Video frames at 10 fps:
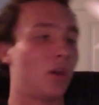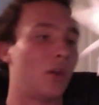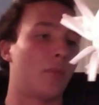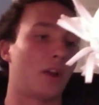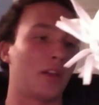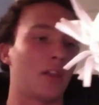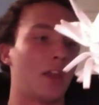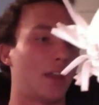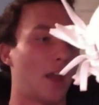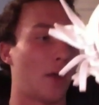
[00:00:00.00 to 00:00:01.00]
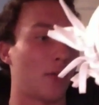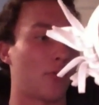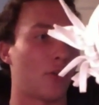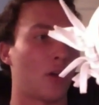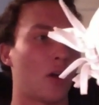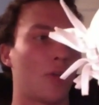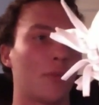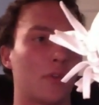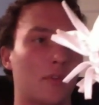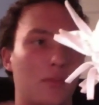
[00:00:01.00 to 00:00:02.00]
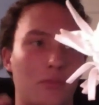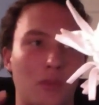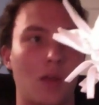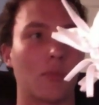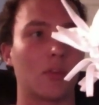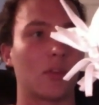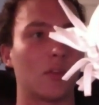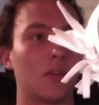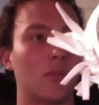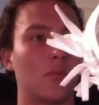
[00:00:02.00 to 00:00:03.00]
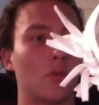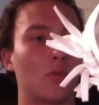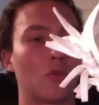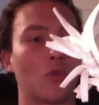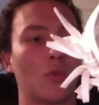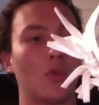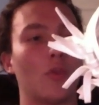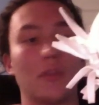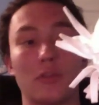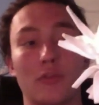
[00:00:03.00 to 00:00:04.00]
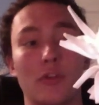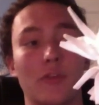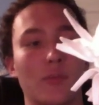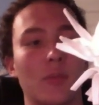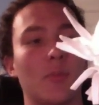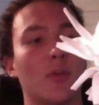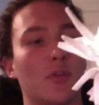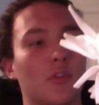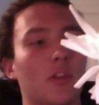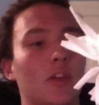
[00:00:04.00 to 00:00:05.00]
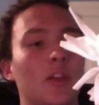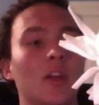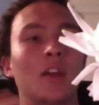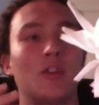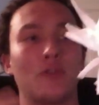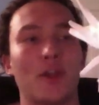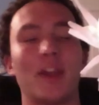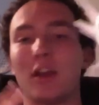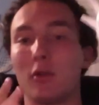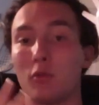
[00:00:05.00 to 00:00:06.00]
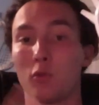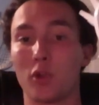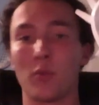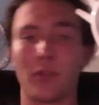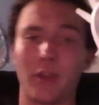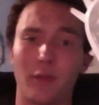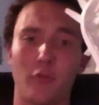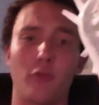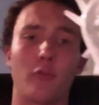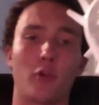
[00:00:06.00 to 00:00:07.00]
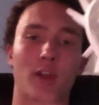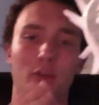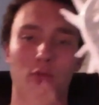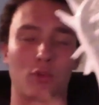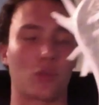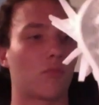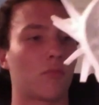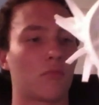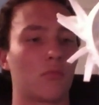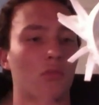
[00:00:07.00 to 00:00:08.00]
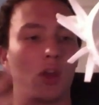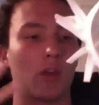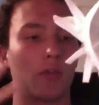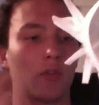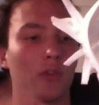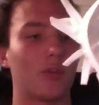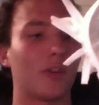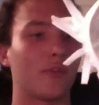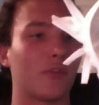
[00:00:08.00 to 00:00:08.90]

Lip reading: But I like how it's strung up. It's probably the most normal of the three for me personally. Granted, I was working with an Evo 4X, which channels a little differently